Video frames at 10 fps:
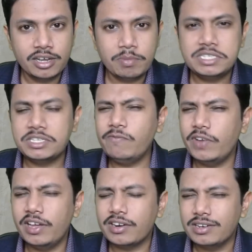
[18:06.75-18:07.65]
But
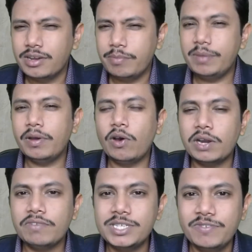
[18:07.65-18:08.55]
somewhere people
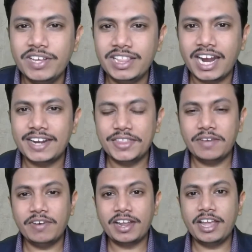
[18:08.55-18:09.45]
always feel that they were